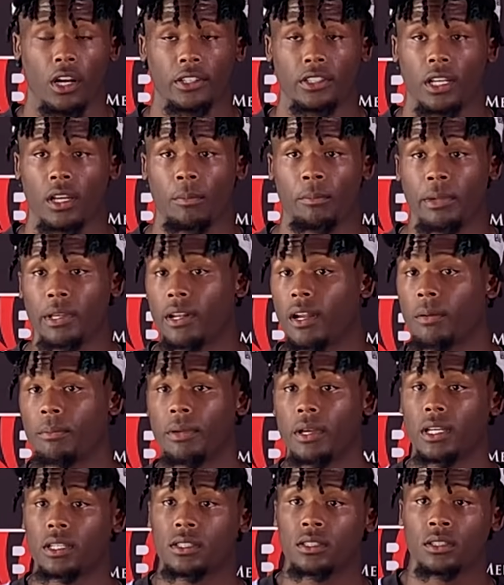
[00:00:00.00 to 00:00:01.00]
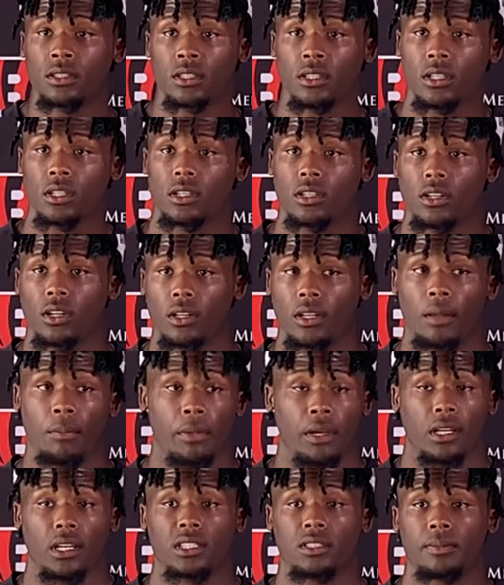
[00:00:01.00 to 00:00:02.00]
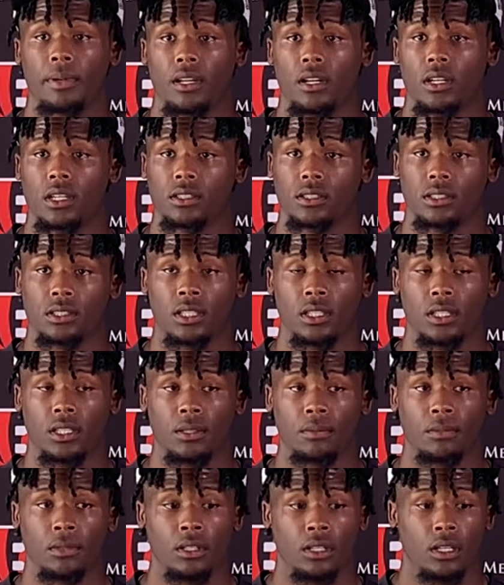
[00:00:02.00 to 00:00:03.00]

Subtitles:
out there and be their best. You know, that make us better as a team.